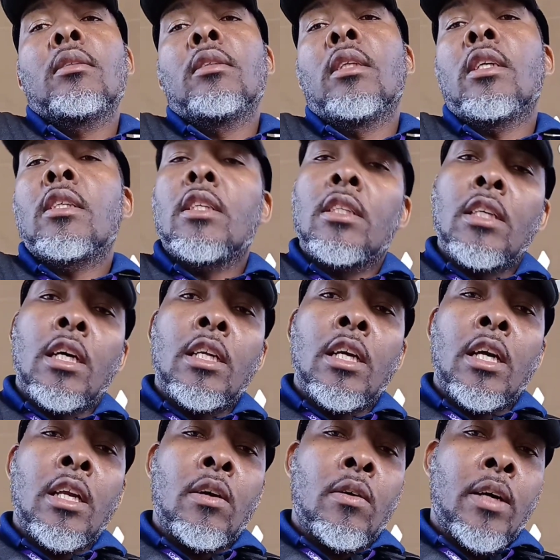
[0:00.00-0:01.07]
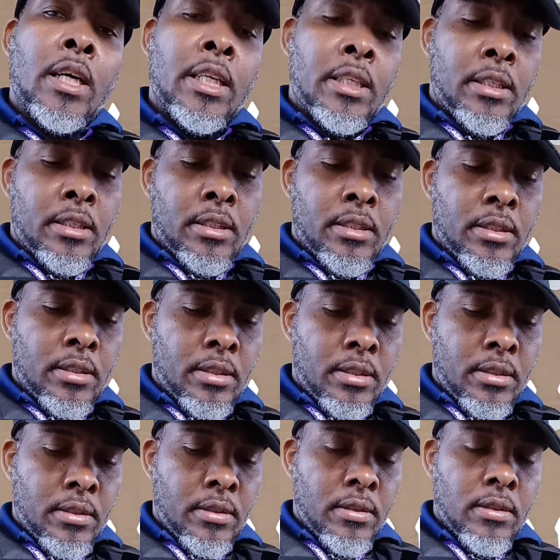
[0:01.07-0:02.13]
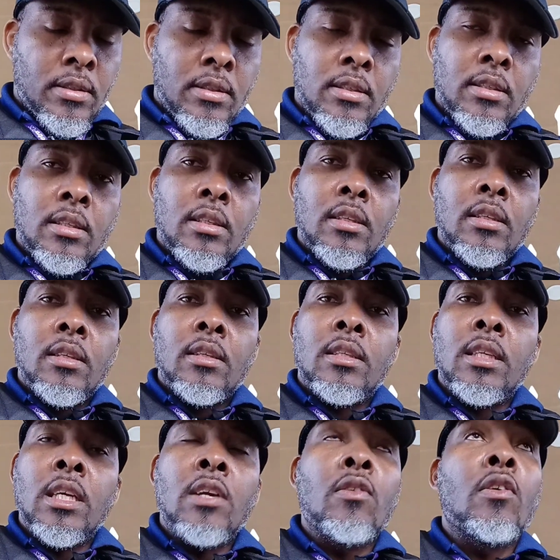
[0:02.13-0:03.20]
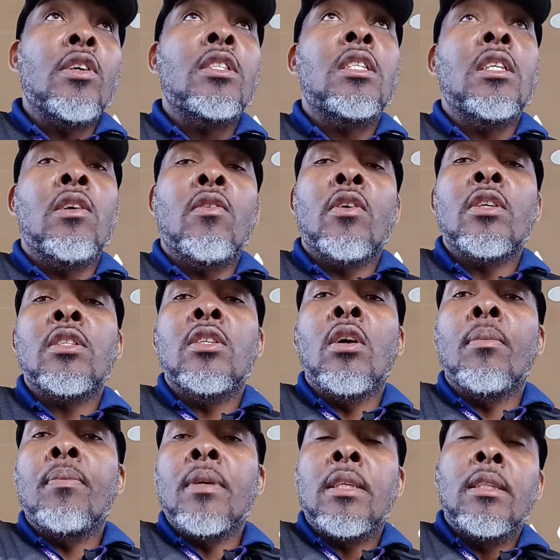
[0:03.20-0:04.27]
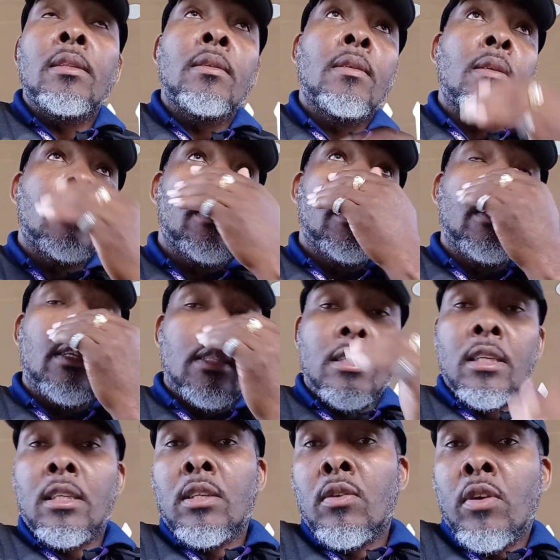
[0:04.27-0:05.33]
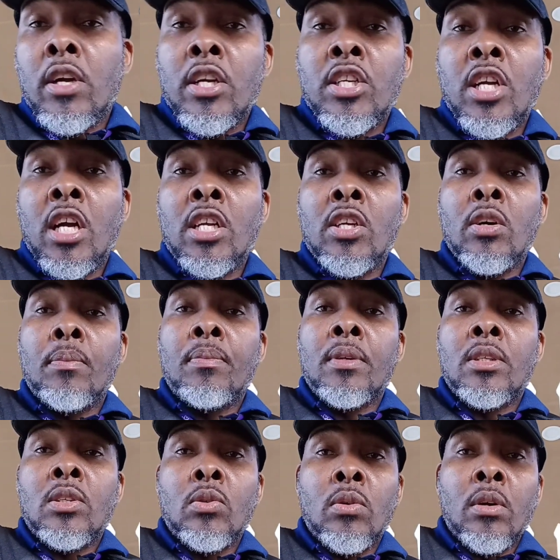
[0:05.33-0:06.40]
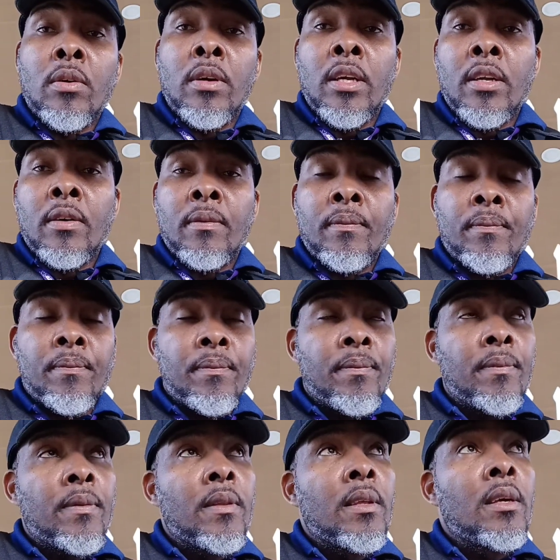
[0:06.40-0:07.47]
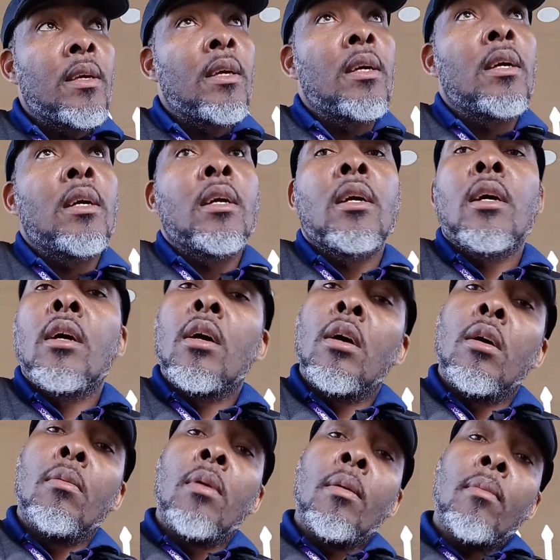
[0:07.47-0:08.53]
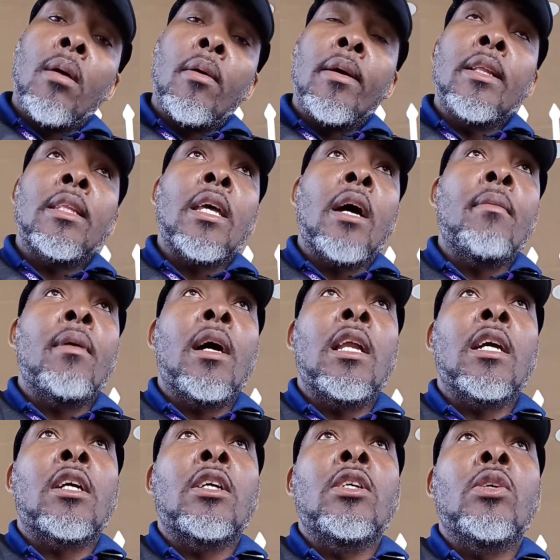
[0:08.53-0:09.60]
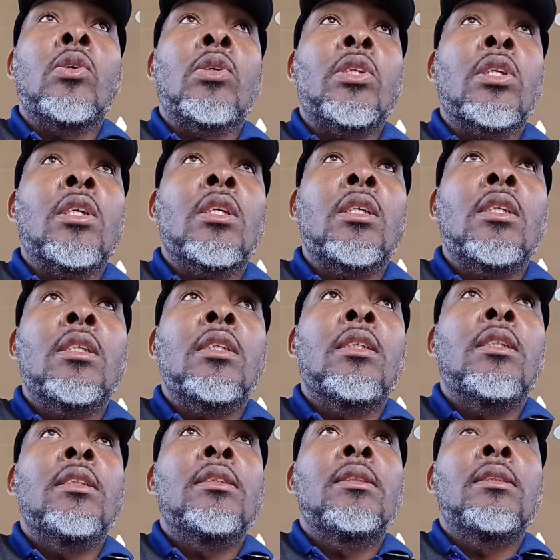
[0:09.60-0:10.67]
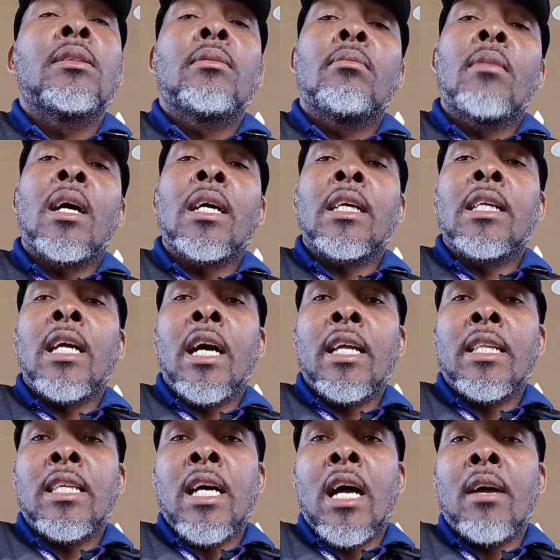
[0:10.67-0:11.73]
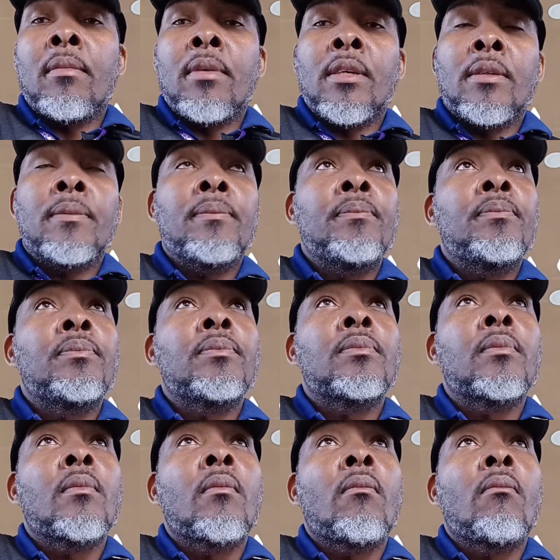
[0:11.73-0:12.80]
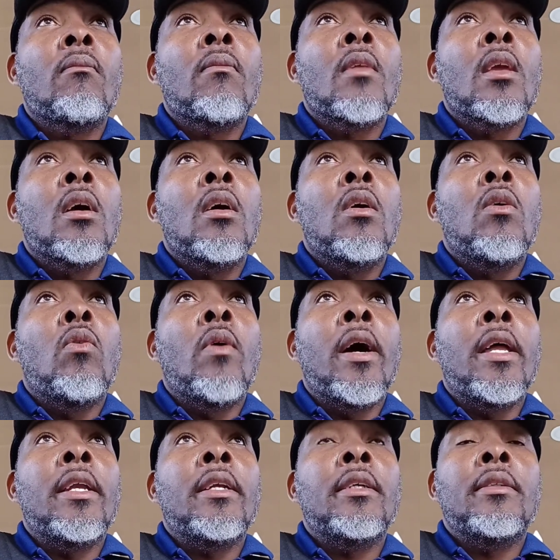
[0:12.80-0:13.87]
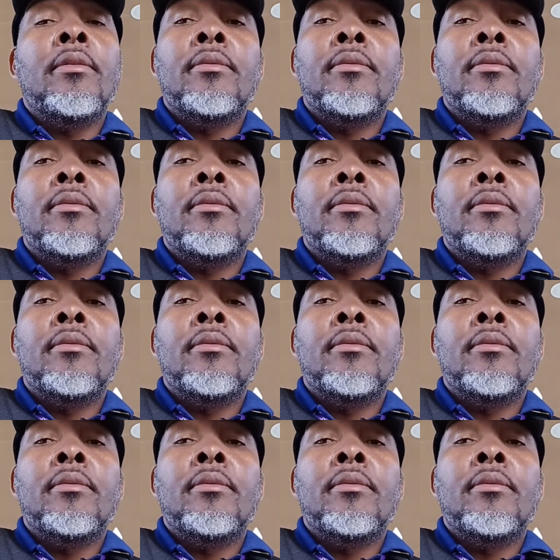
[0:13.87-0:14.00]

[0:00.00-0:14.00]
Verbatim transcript: This is another one. Serious, serious duppy situation, duppy story, you know. Remember when time I like a youth, back in that time, you know, when